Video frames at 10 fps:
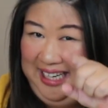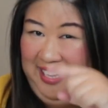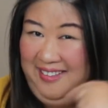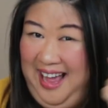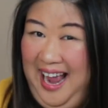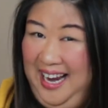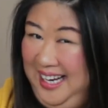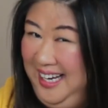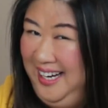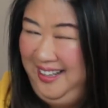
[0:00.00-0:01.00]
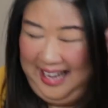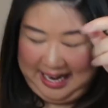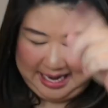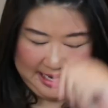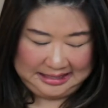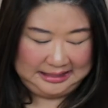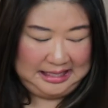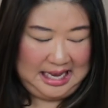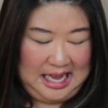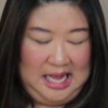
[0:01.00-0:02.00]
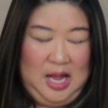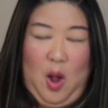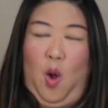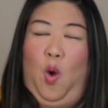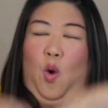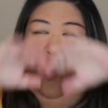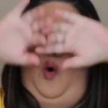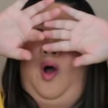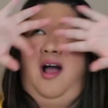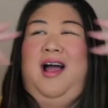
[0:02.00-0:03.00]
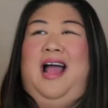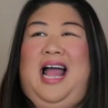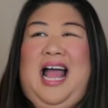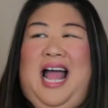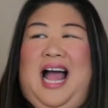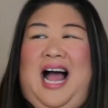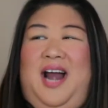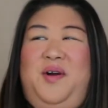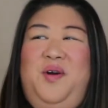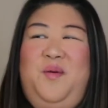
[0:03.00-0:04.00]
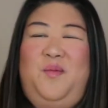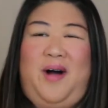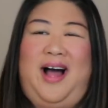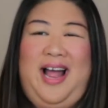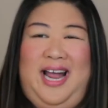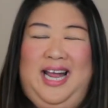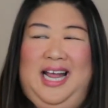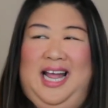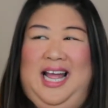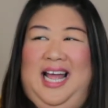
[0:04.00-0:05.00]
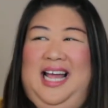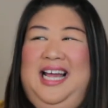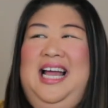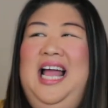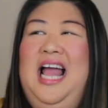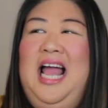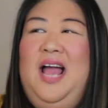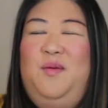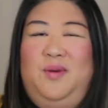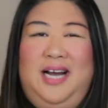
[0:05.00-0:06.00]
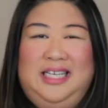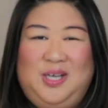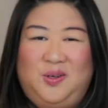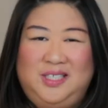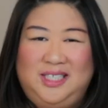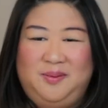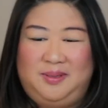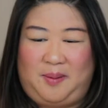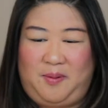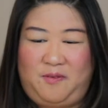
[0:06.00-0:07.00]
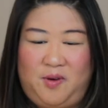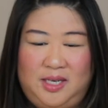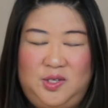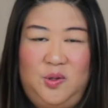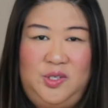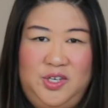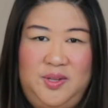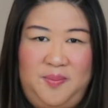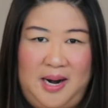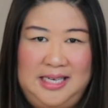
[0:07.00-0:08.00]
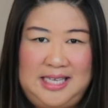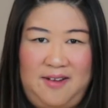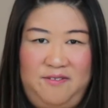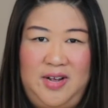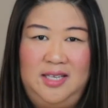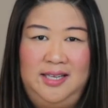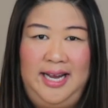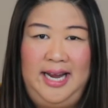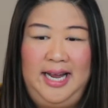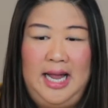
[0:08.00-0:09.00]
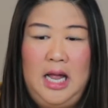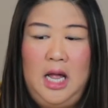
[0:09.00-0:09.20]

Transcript: Hear that? Hear that? Ooh. I don't know why. When I told you, like before I told her the price, I felt like...